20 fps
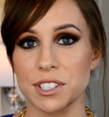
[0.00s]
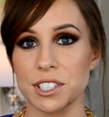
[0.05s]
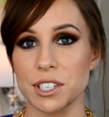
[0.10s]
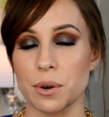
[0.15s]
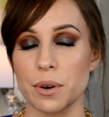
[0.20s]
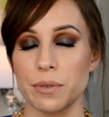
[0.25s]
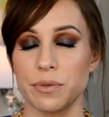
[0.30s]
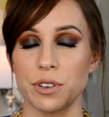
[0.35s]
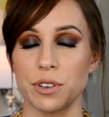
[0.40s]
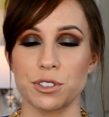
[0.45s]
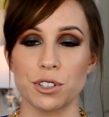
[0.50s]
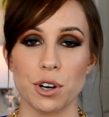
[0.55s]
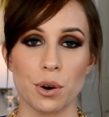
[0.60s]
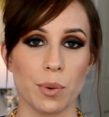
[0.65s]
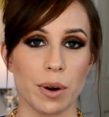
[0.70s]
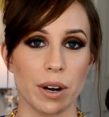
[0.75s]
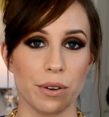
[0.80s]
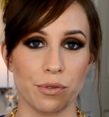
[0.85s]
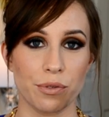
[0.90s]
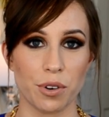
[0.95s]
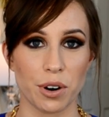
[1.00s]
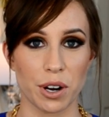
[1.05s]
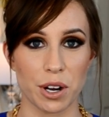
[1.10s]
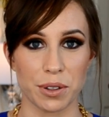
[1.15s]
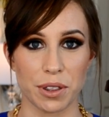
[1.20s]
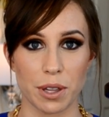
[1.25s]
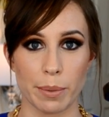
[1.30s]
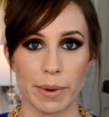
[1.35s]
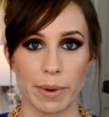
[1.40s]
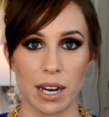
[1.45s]
So if you don't want to fork
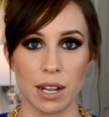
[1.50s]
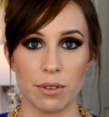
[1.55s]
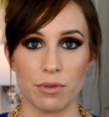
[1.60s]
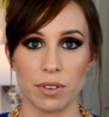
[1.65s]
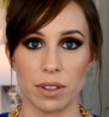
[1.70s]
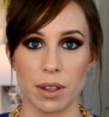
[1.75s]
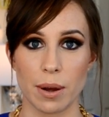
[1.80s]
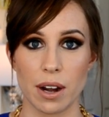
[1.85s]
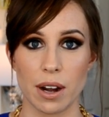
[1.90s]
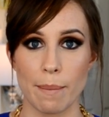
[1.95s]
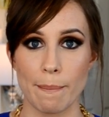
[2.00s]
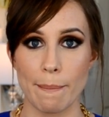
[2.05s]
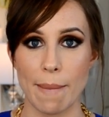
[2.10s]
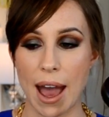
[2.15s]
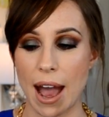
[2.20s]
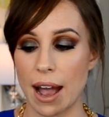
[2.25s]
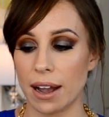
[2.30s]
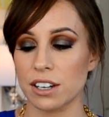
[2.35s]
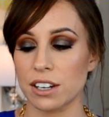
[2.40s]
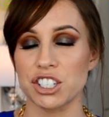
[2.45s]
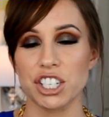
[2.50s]
out the money for the MAC,